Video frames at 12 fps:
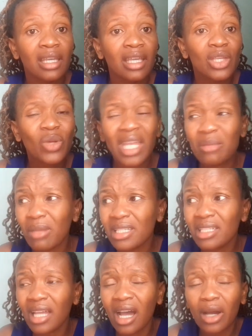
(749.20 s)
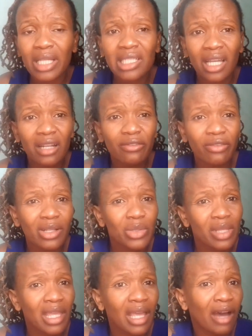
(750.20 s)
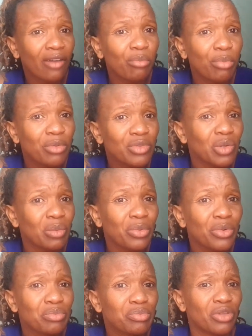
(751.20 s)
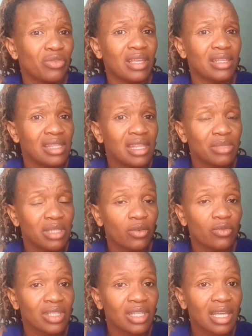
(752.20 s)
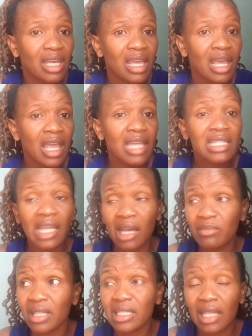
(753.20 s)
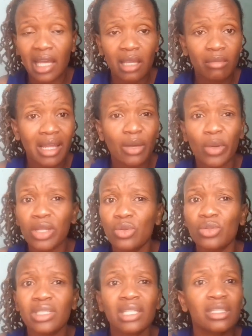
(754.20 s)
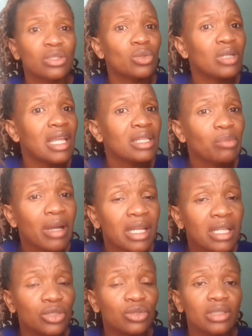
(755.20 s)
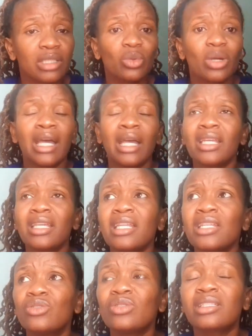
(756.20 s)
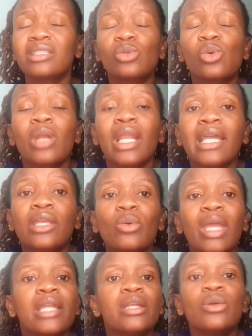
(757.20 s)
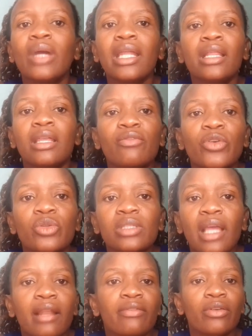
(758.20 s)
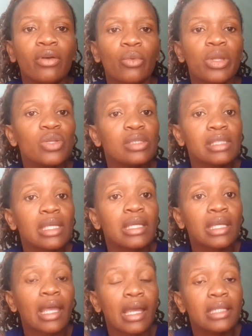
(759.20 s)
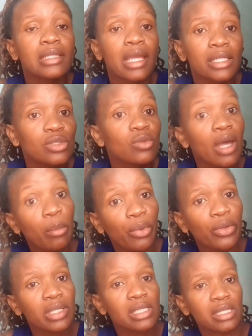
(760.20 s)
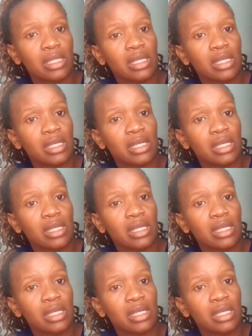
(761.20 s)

You can imagine how a child feels when they have pooped, pooped on their, themselves. It comes a time like when you're just so desperate, you're so, and you just so like you can't do anything for yourself. When you seek, yeah, it gets to that point.